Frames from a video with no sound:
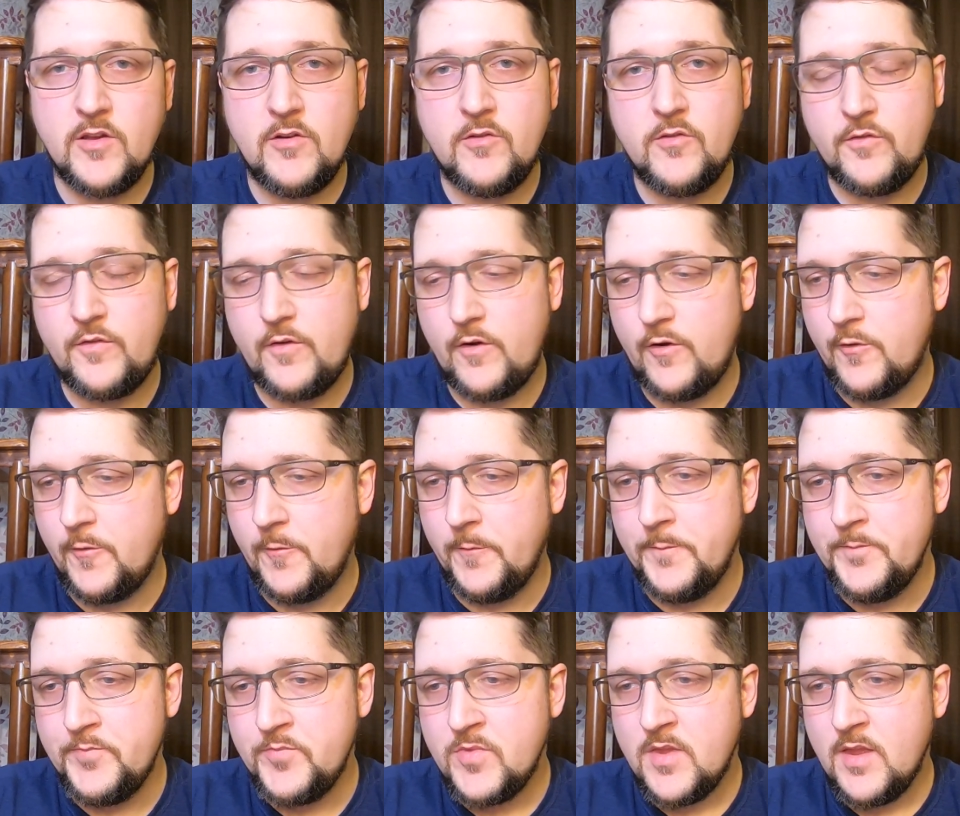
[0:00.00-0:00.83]

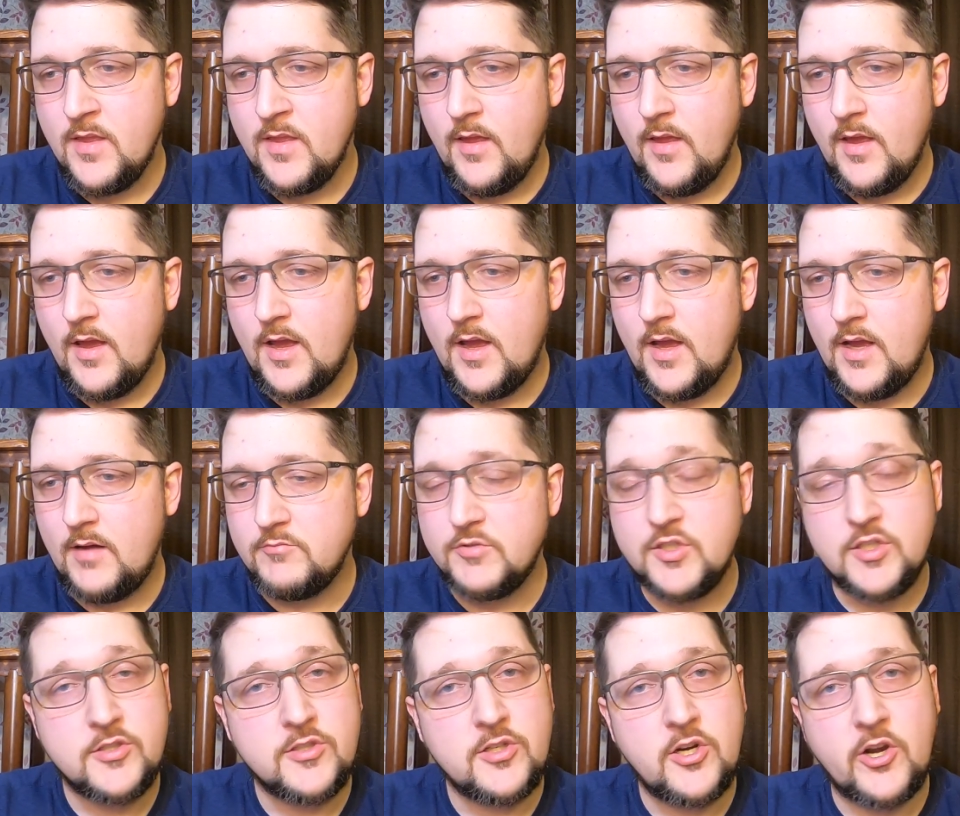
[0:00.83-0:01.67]
So
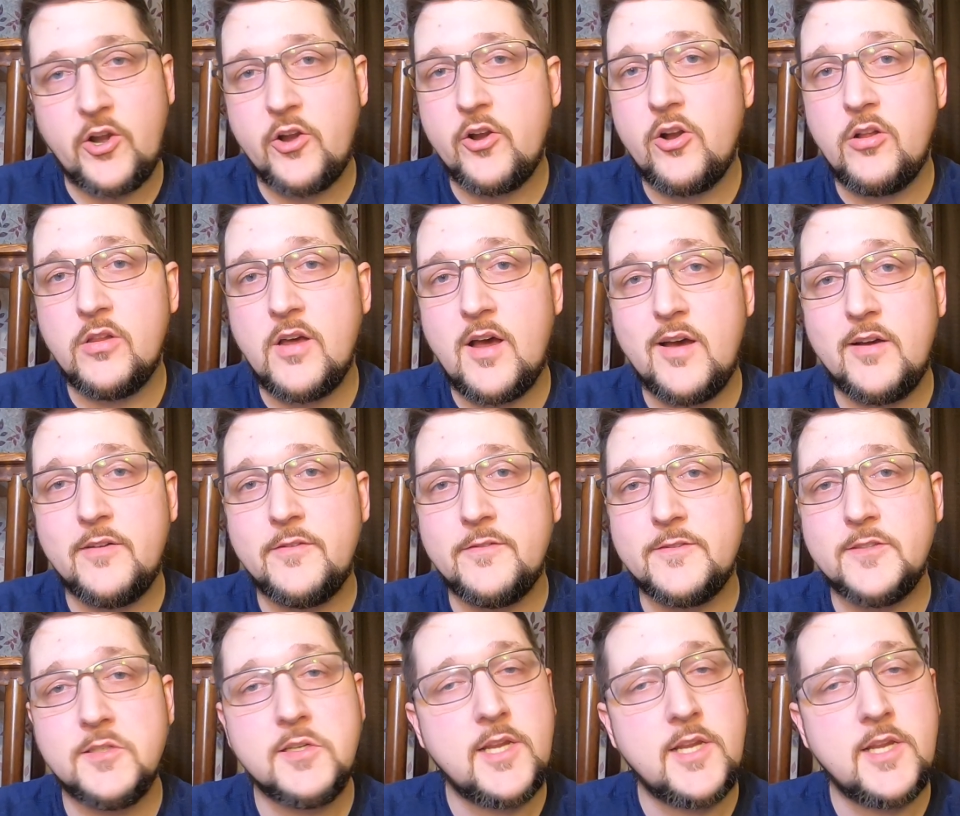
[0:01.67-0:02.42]
to start it all off,